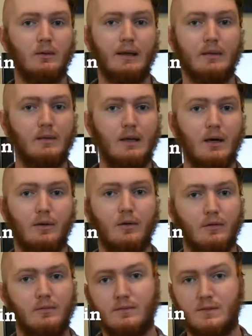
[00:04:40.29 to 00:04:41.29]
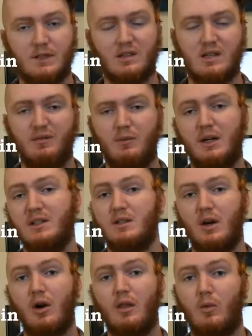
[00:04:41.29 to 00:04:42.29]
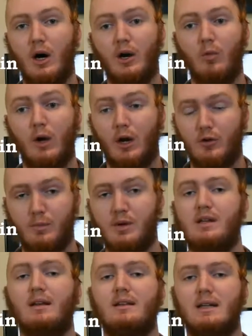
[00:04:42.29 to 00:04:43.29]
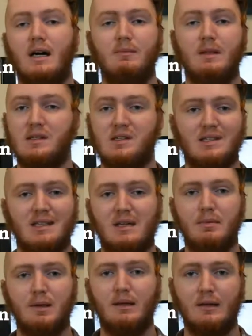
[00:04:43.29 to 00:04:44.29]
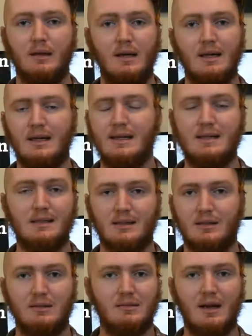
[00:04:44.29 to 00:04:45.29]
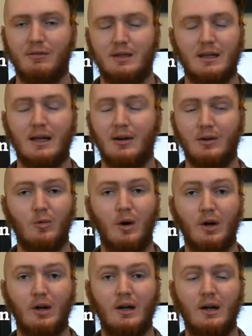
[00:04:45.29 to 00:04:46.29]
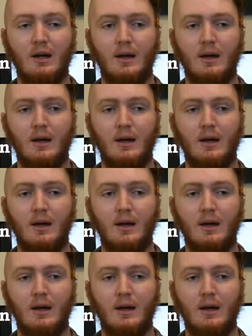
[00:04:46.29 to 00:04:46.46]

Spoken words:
Like, the other 6-7 months, they're in the water 100% of the time. They sleep and eat and everything out in the water.